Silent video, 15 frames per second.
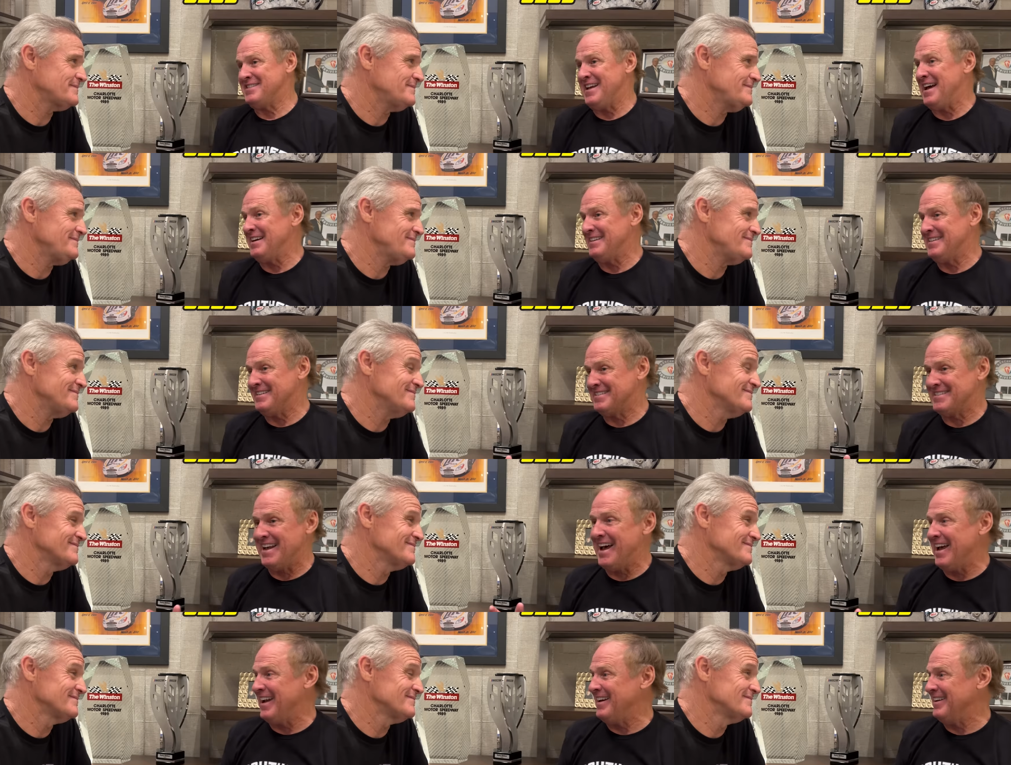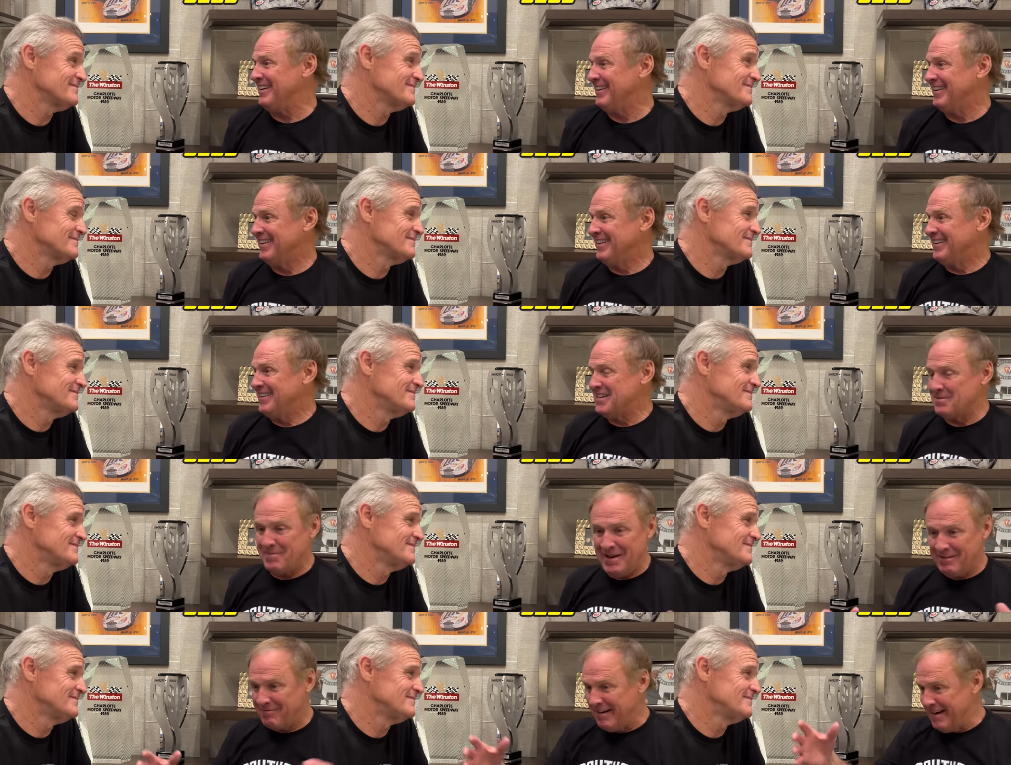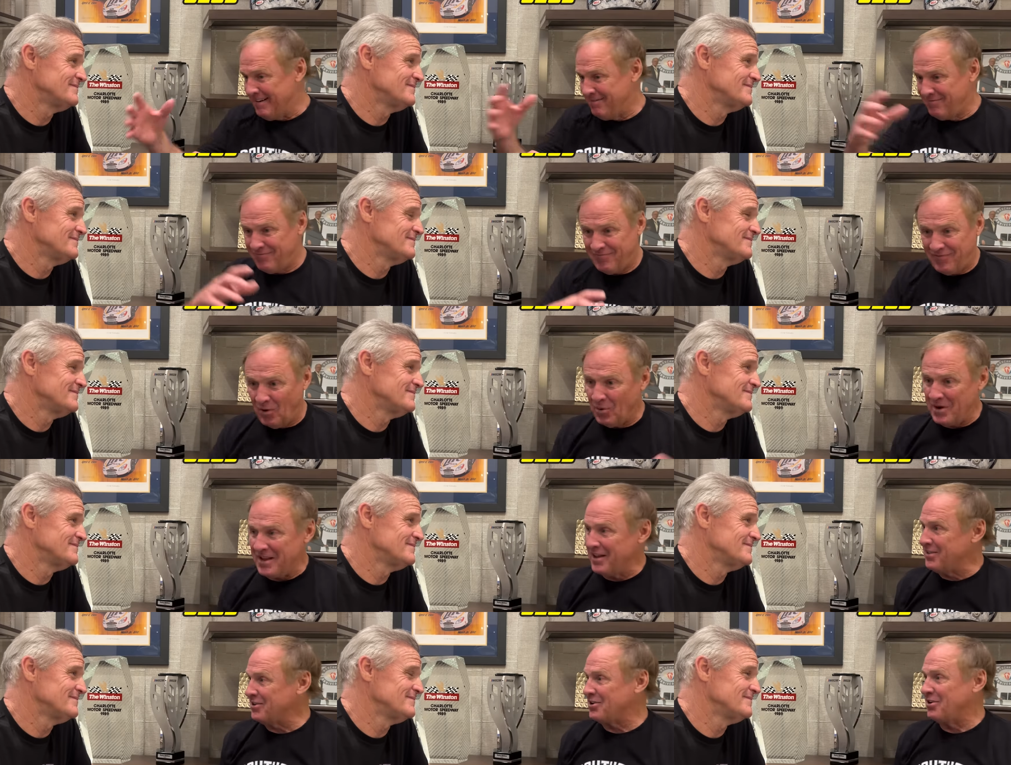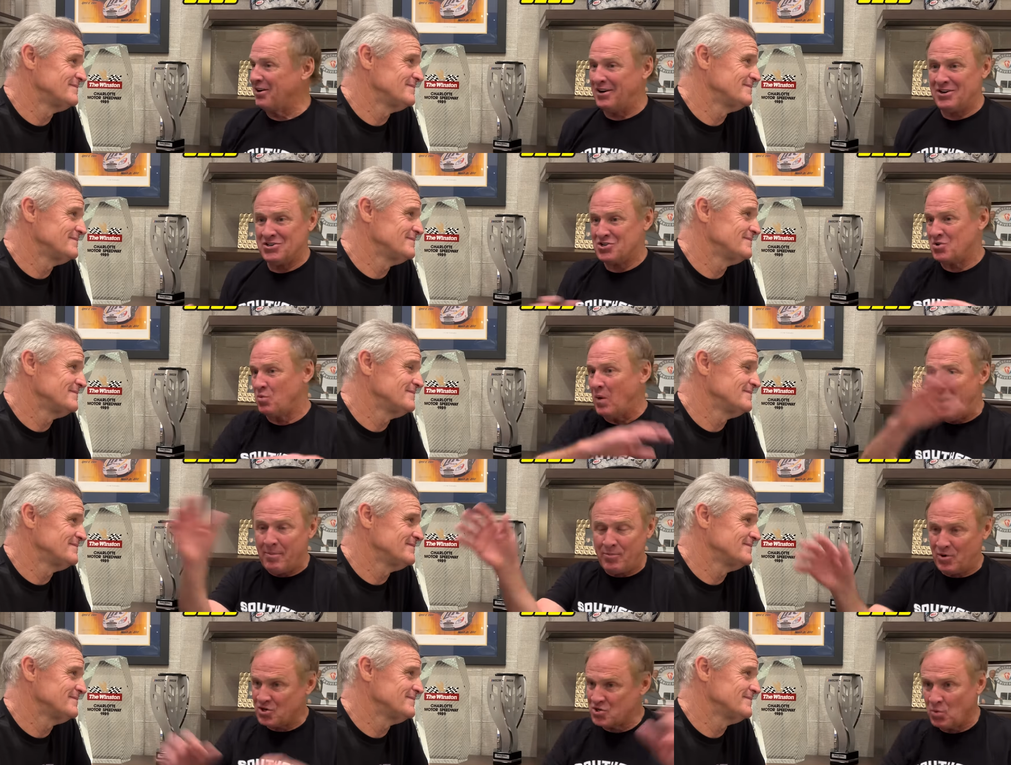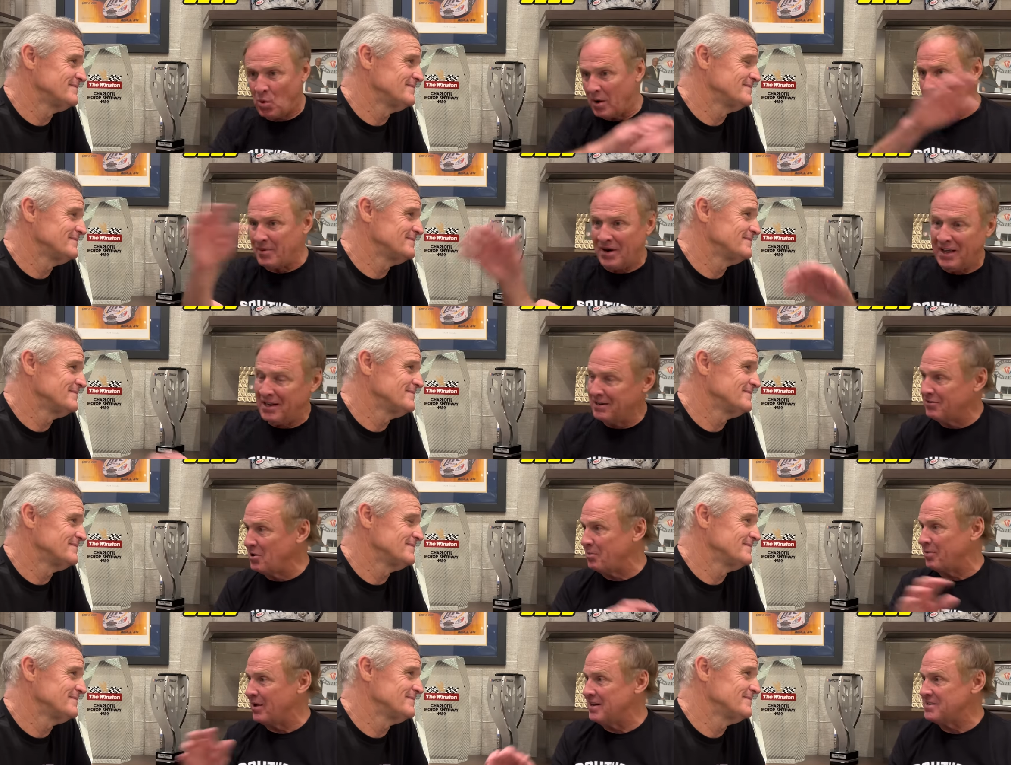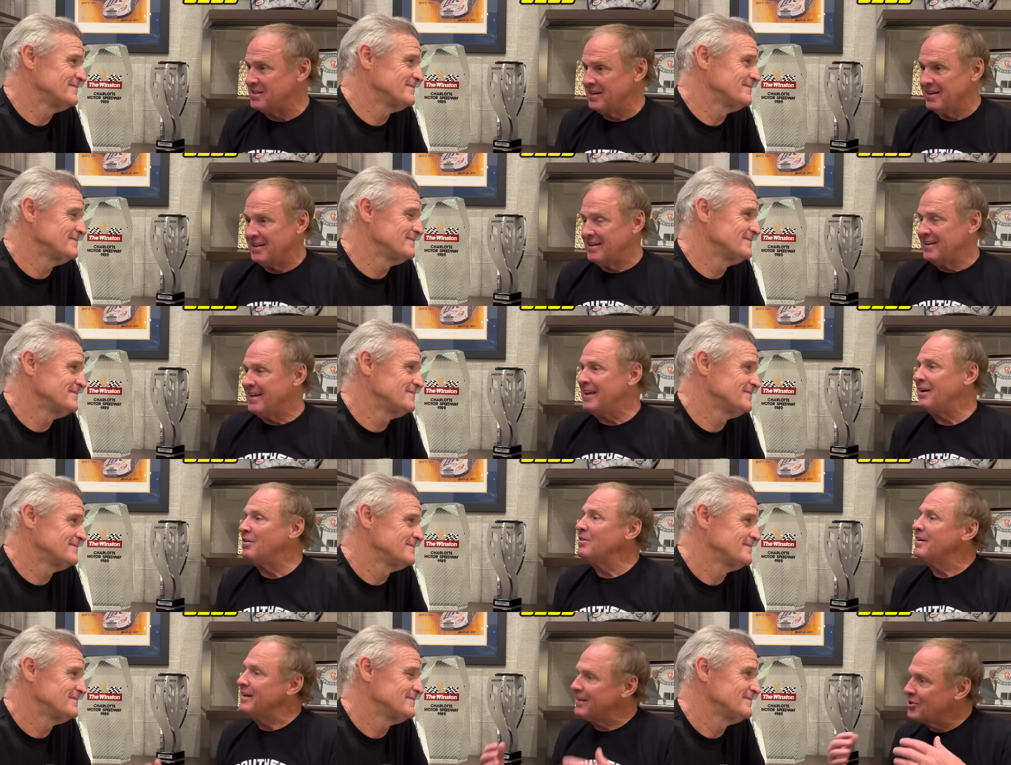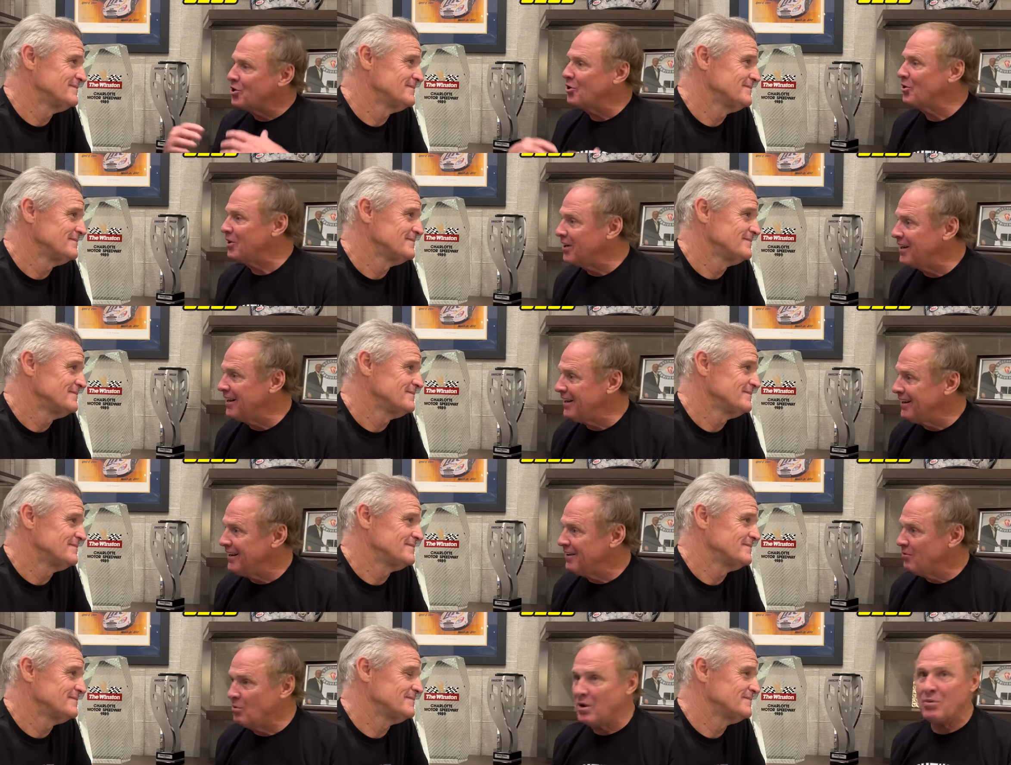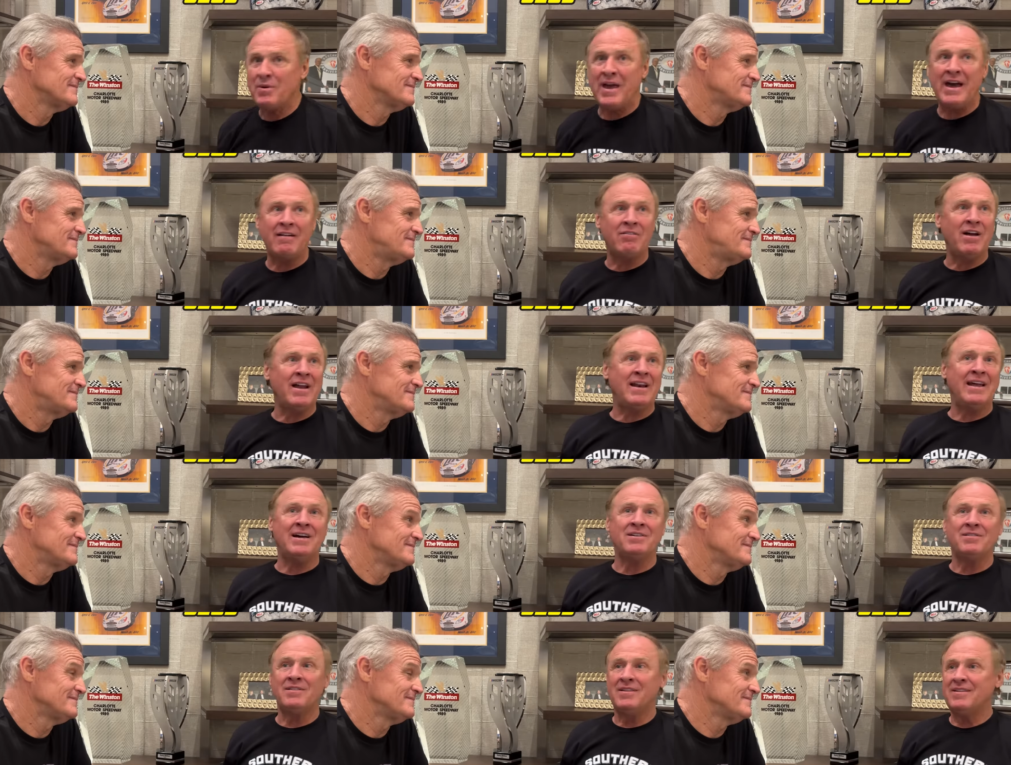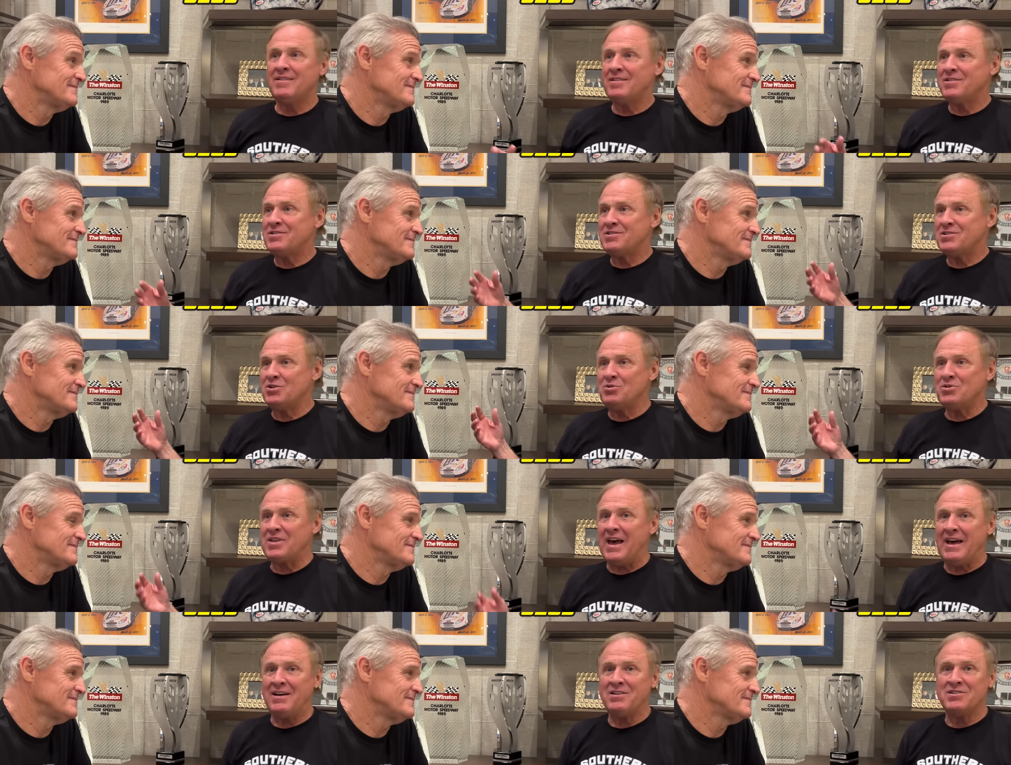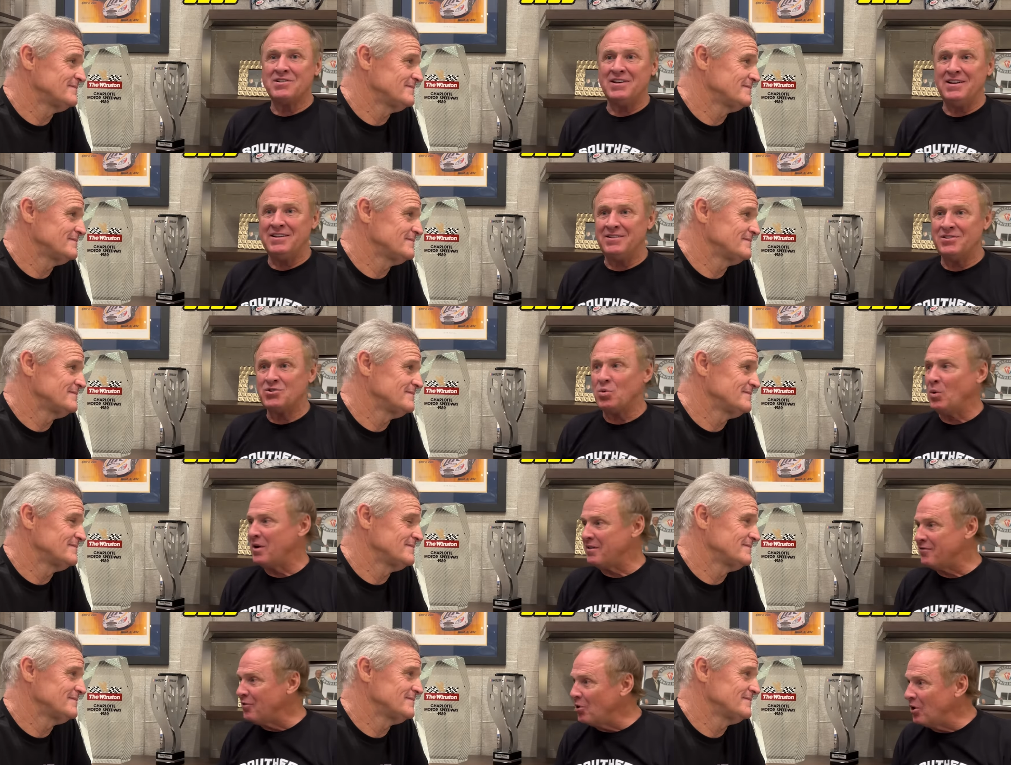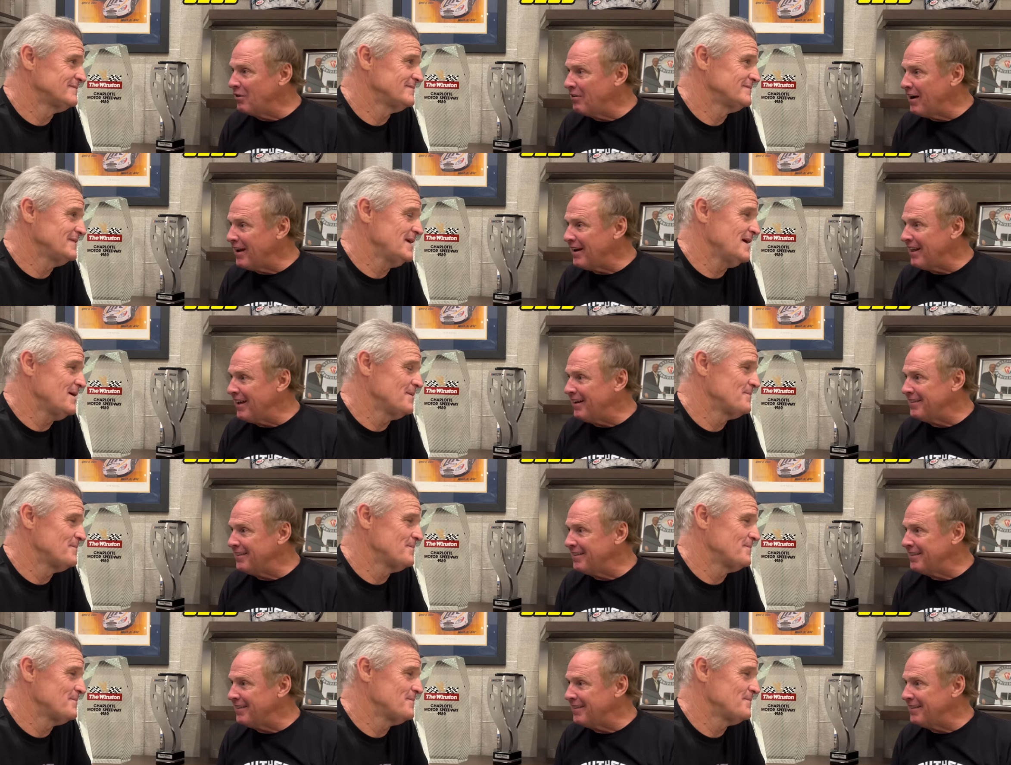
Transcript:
Speaker 1: not designed to be around 40 other cars swap, swarping all over the place. Hell, currently, what are we at right now? 2024 right yeah. now.